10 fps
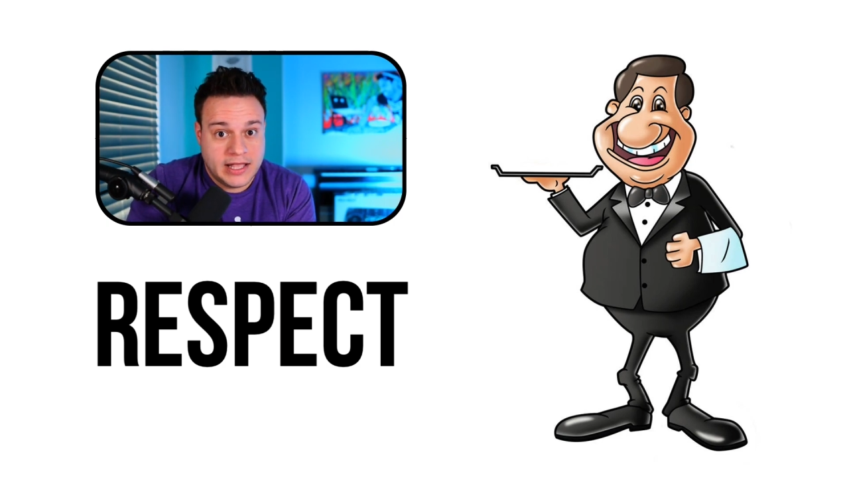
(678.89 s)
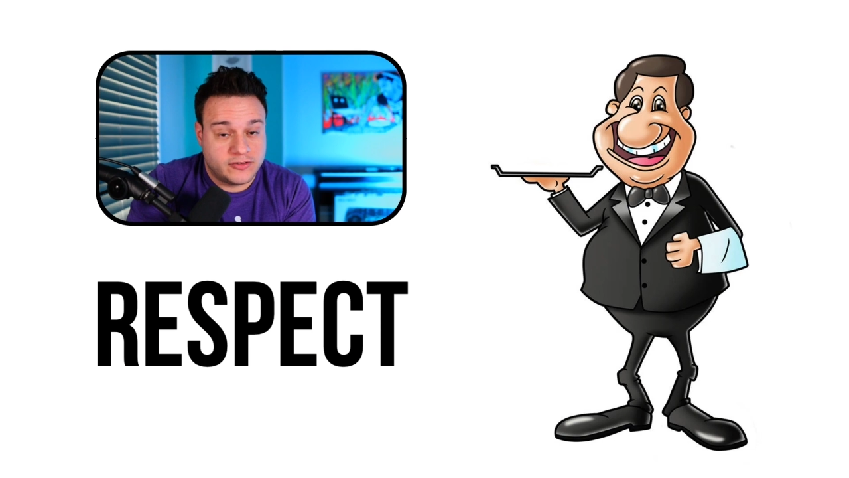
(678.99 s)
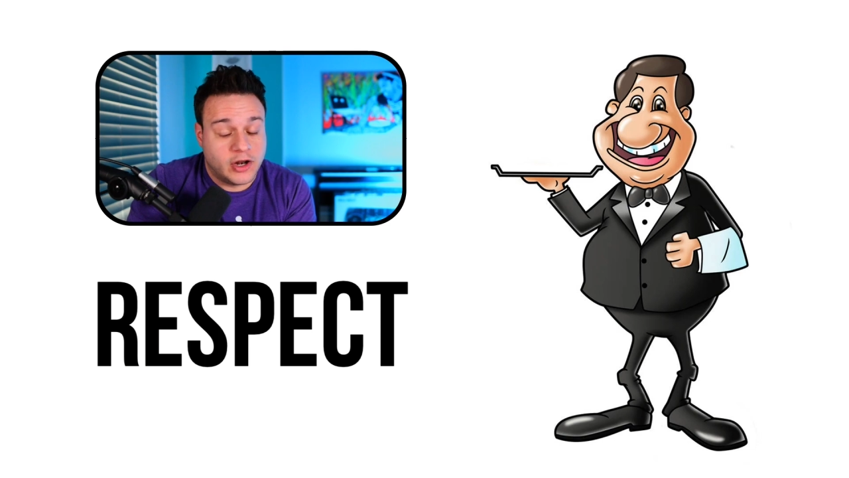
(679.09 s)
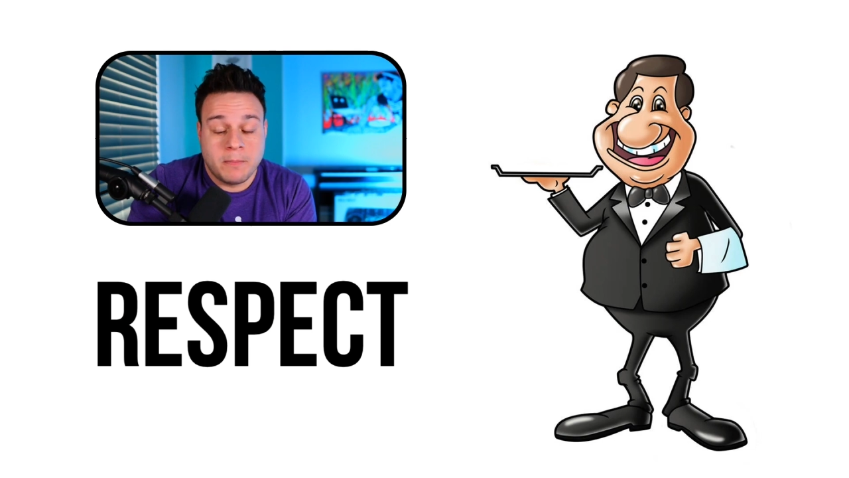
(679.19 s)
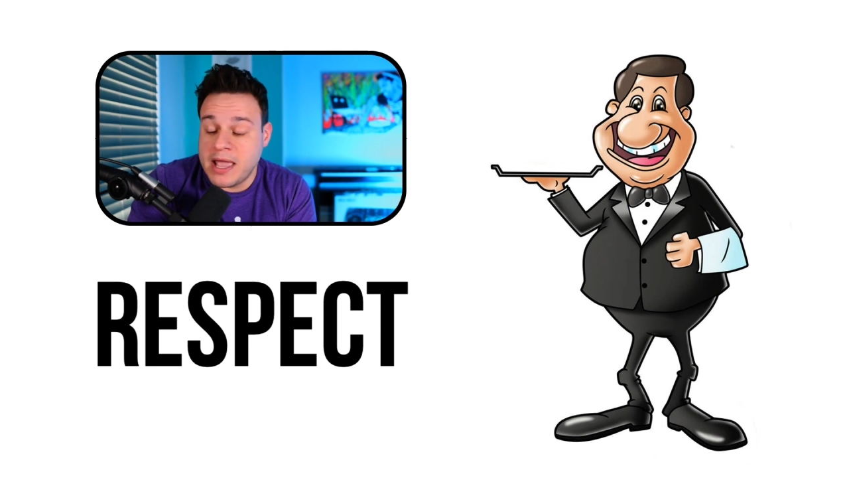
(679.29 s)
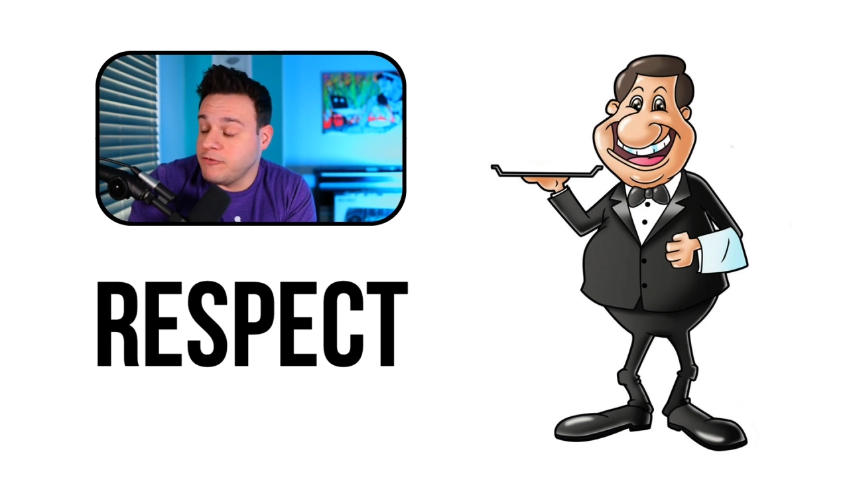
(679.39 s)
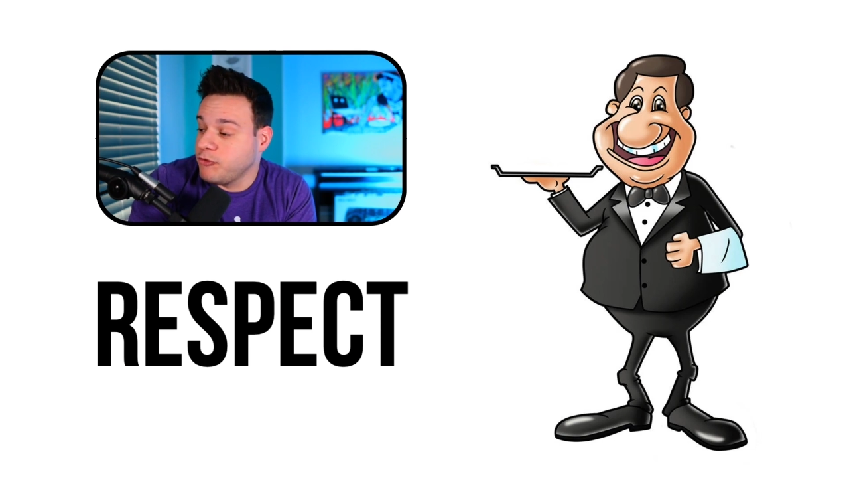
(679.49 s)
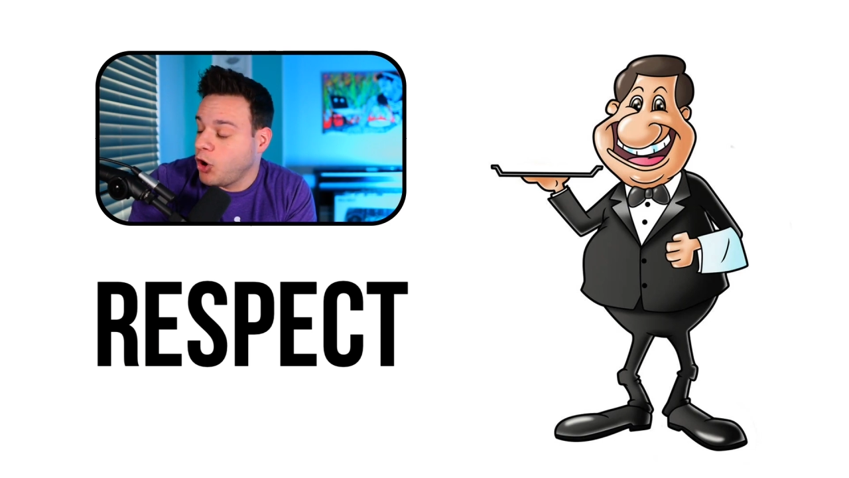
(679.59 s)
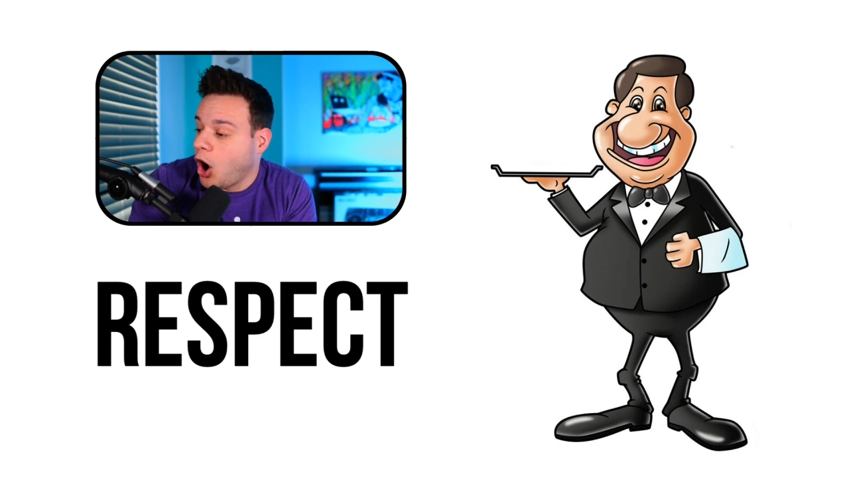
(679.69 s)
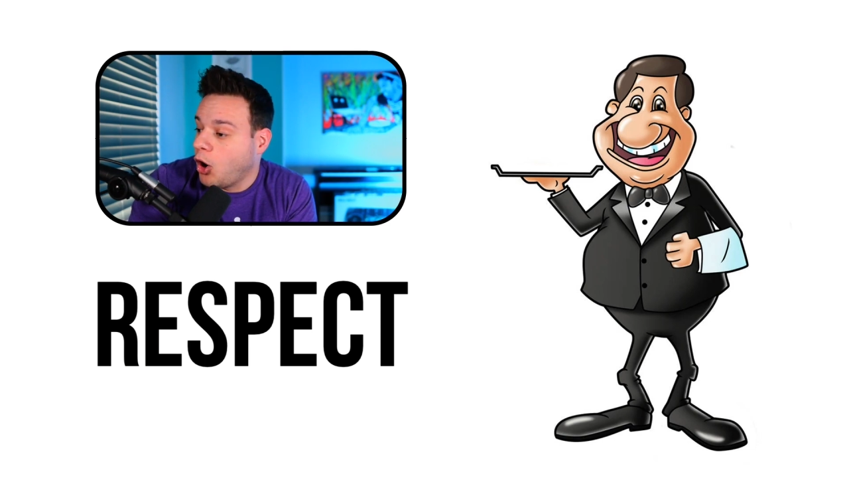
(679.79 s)
It's going to make
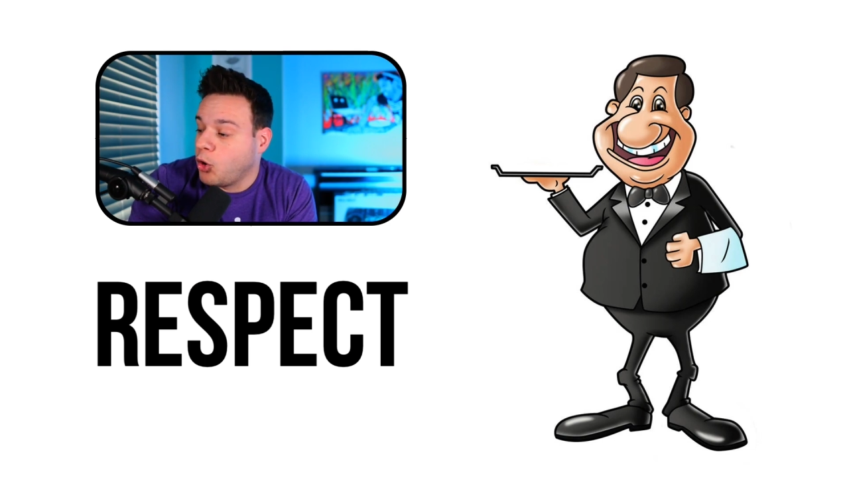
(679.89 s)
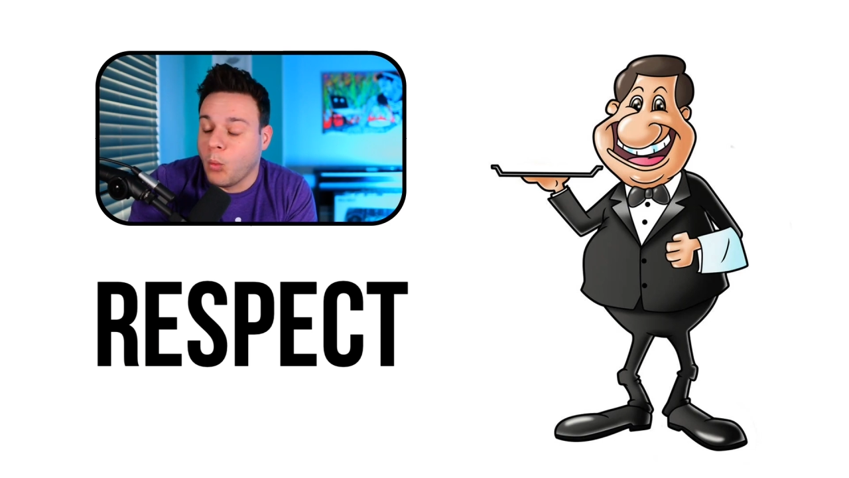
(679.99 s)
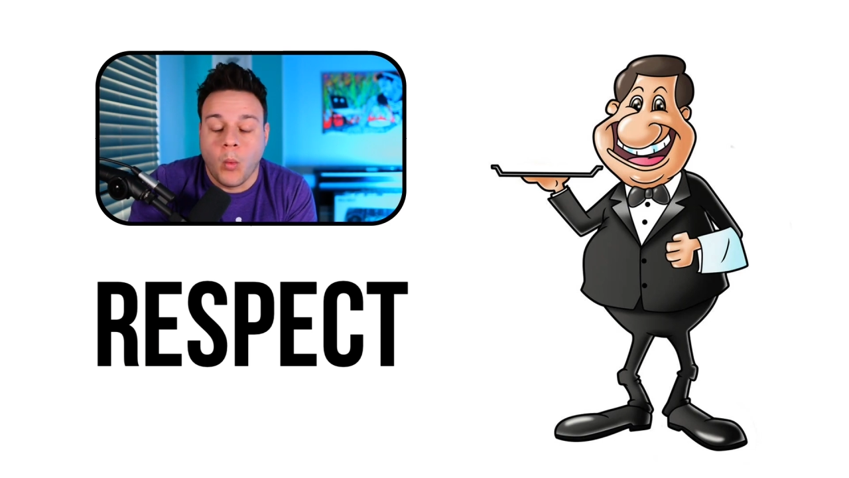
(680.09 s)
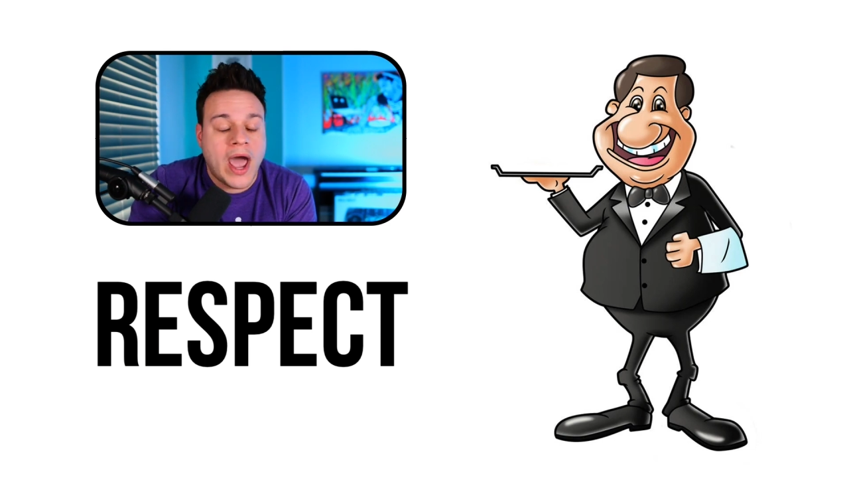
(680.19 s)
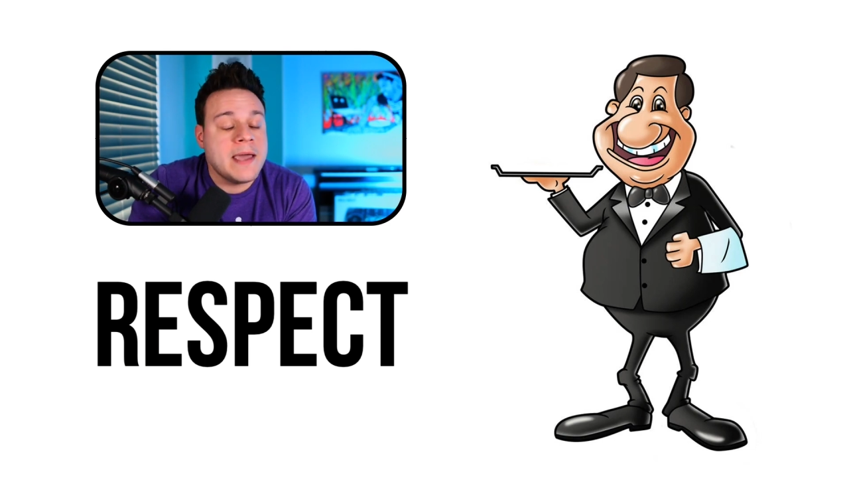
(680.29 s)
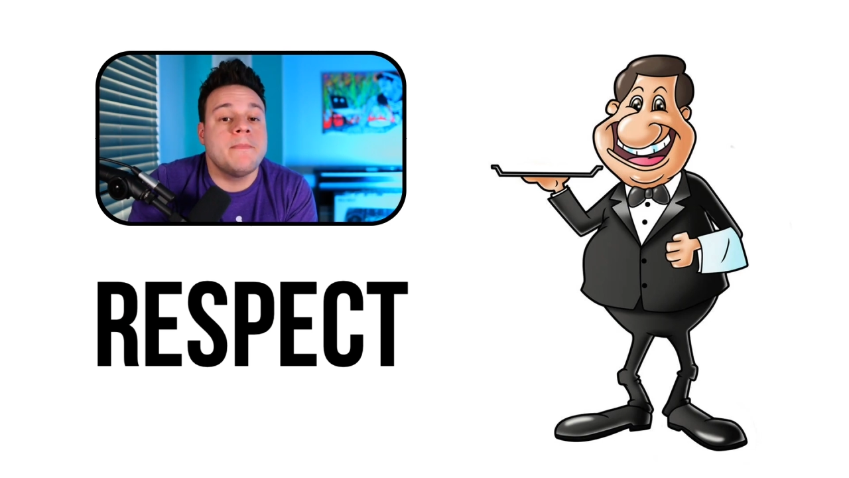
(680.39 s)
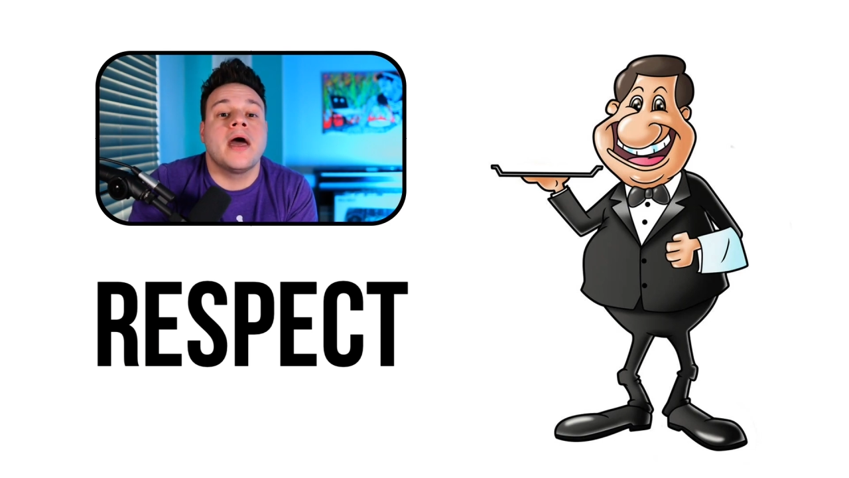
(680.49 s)
for a way